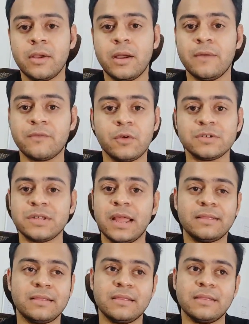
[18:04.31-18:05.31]
Of course,
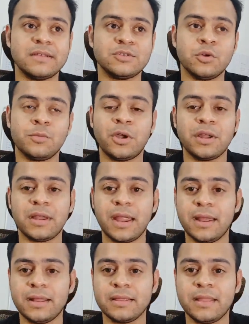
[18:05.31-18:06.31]
like there's no point in
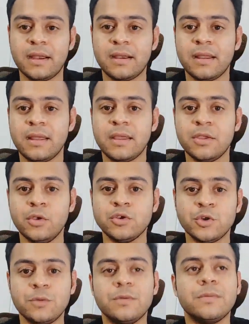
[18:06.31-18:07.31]
getting in there. You
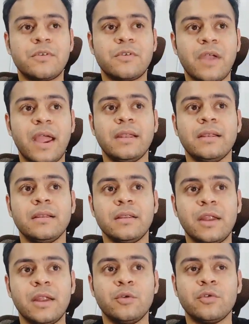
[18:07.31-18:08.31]
should try and
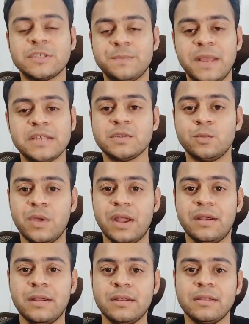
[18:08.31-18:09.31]
get into a space
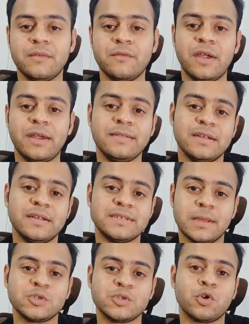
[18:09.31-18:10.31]
wherein there's
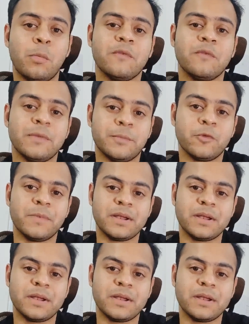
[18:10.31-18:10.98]
some scope of improvement.